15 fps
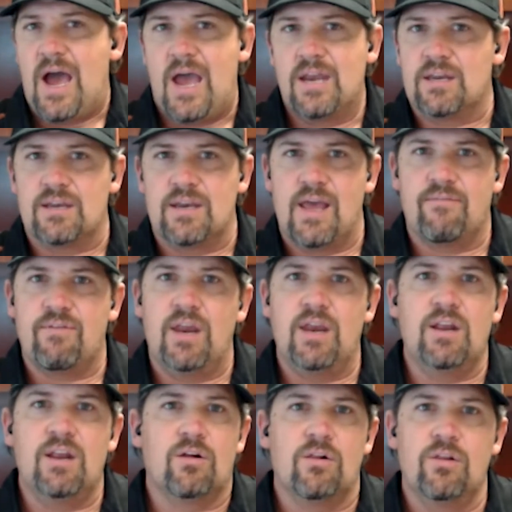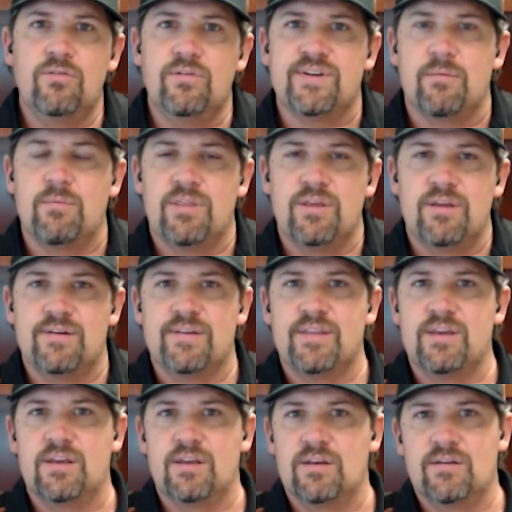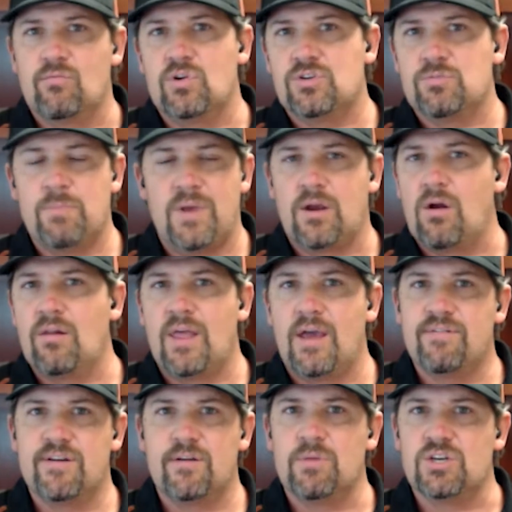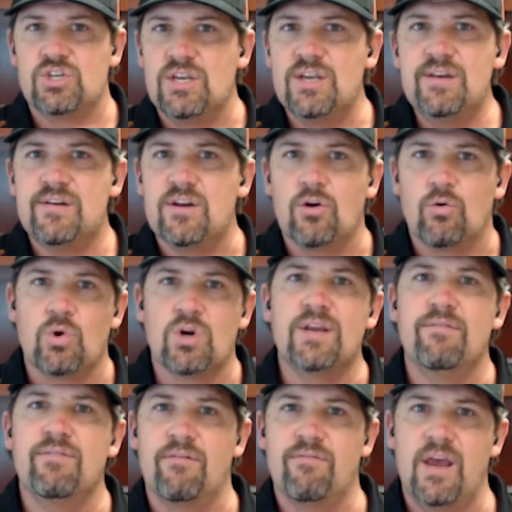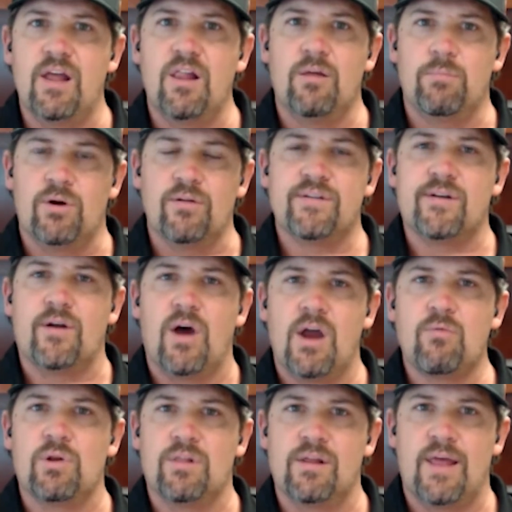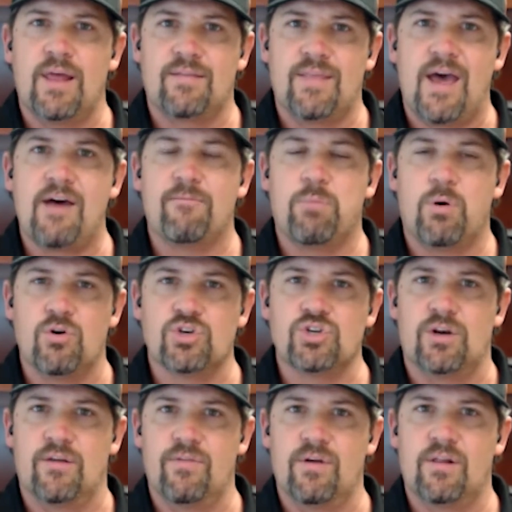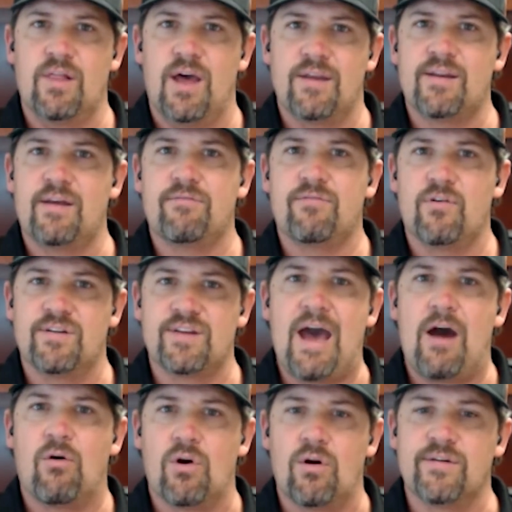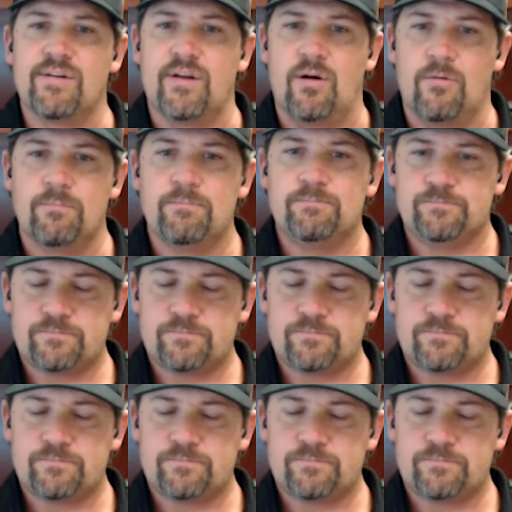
I didn't have any clue some of these things, which make our life so much easier, were even available. So I really like that portion of the class, that first hour or so.